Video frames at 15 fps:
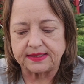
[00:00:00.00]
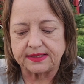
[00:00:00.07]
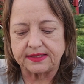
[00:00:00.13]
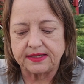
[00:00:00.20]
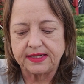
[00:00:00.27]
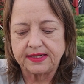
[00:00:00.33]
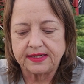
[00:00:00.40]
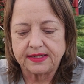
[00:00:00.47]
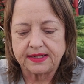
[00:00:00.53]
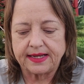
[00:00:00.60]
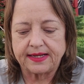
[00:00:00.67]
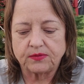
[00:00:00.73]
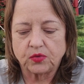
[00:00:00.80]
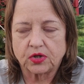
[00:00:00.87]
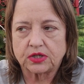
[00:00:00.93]
in,
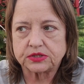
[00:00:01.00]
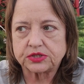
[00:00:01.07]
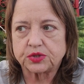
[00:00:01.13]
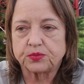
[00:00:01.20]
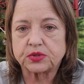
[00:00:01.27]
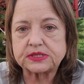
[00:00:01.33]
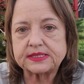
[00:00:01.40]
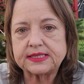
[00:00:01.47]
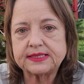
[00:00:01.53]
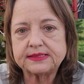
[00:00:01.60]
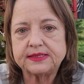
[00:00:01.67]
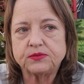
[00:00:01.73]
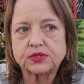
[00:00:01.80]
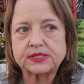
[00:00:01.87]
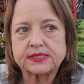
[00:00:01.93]
and we're also
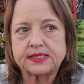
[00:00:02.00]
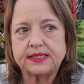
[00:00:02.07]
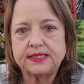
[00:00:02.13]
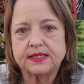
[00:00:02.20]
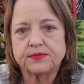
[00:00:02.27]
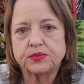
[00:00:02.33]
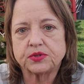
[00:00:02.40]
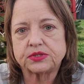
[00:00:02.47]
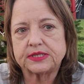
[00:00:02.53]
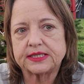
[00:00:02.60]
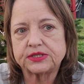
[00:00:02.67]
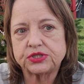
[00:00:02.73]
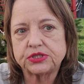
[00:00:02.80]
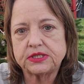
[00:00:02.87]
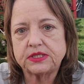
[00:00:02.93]
protecting, we're setting a
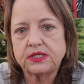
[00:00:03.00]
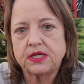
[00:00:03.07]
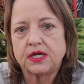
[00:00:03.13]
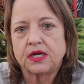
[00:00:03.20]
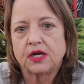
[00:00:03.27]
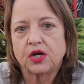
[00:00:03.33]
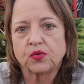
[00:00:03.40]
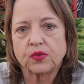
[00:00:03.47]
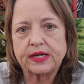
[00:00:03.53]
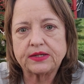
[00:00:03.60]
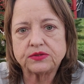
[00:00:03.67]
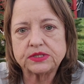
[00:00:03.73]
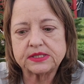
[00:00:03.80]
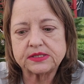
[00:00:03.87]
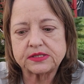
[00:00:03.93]
protection
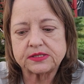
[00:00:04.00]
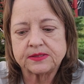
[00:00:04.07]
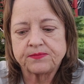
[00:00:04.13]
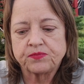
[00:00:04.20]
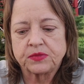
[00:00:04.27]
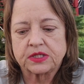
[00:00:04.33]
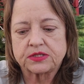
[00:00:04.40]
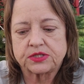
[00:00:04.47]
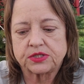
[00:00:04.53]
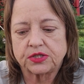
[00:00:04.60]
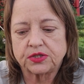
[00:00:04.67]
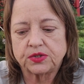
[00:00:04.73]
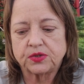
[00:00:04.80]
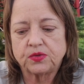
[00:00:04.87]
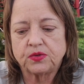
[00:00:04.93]
around us,
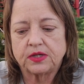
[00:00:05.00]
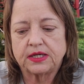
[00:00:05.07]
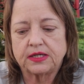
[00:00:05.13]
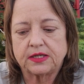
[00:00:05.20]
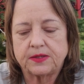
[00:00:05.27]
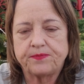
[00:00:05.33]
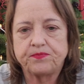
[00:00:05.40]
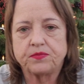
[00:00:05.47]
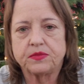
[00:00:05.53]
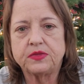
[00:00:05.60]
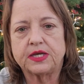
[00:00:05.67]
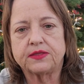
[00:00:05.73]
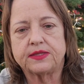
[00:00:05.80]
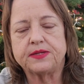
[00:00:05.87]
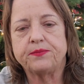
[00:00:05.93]
so
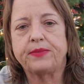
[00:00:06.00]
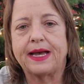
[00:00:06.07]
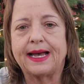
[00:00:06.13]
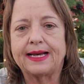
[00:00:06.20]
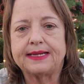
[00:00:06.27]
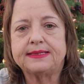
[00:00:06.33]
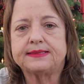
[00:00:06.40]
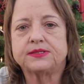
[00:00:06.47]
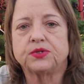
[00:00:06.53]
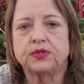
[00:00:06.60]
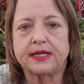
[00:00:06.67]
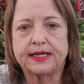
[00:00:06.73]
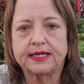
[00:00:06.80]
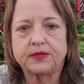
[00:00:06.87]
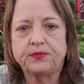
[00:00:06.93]
nothing bad is going
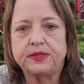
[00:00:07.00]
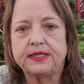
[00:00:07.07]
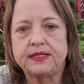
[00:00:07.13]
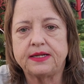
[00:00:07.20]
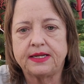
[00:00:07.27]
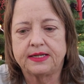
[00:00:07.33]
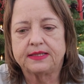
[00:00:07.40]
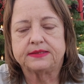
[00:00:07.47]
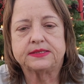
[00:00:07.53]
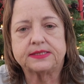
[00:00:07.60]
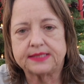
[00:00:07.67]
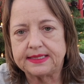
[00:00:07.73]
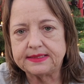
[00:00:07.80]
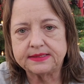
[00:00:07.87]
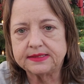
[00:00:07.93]
to happen.
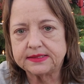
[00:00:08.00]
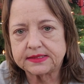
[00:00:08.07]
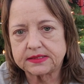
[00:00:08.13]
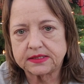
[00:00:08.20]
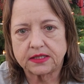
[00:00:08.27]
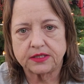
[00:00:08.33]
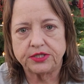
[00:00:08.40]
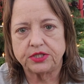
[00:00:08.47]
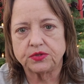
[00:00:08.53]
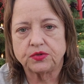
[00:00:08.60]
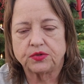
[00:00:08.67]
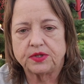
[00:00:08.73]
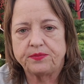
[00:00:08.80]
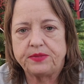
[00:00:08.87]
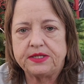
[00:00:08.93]
Satan is not,
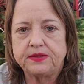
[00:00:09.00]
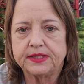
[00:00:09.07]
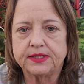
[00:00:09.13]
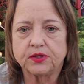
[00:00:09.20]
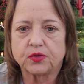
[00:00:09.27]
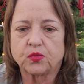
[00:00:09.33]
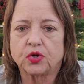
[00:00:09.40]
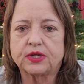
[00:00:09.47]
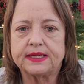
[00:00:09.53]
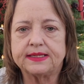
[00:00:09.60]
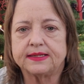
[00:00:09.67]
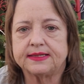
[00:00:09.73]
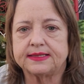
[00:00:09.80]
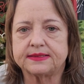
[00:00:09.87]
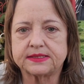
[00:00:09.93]
going to be there and working
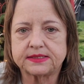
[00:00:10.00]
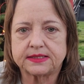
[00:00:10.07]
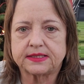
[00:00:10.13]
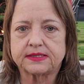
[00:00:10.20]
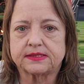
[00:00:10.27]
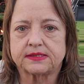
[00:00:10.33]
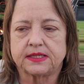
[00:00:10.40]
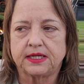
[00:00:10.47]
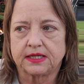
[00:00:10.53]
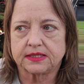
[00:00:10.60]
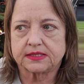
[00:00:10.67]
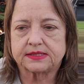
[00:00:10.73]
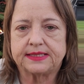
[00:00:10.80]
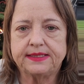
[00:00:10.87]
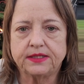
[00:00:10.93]
against us,
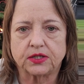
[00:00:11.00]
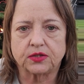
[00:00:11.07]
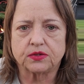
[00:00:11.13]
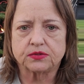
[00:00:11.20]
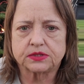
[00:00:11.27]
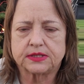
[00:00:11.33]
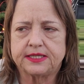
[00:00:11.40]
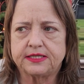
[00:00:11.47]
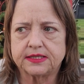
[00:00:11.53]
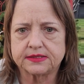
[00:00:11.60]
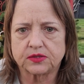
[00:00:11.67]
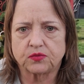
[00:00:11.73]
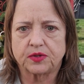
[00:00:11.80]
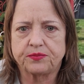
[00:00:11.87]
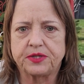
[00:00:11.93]
because he knows that he
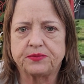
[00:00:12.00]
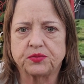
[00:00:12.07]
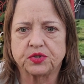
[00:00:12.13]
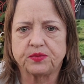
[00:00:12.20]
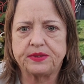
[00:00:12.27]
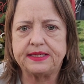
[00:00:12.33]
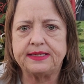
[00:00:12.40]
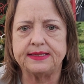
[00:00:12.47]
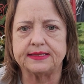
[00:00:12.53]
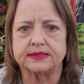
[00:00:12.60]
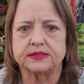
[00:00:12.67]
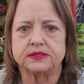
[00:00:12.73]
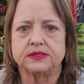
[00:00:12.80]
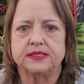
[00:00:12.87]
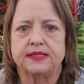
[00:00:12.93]
doesn't want people to be
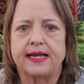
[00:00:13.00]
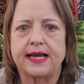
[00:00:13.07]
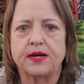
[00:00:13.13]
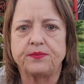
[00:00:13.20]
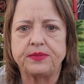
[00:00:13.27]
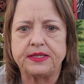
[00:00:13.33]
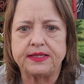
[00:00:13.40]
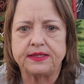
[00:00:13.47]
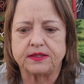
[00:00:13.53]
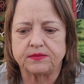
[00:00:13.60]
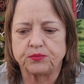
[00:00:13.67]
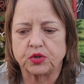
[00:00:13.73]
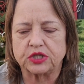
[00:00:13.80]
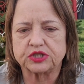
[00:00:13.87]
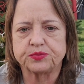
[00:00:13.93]
healed and happy
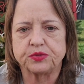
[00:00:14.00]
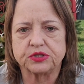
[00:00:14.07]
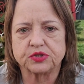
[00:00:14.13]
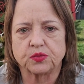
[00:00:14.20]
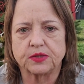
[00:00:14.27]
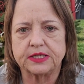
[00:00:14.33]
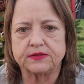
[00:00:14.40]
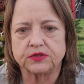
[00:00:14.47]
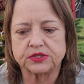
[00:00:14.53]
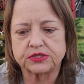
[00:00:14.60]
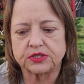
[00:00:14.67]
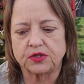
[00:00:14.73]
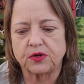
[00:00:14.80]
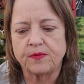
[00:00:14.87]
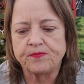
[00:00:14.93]
and prosperous or whatever.
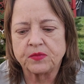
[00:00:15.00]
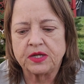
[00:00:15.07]
So,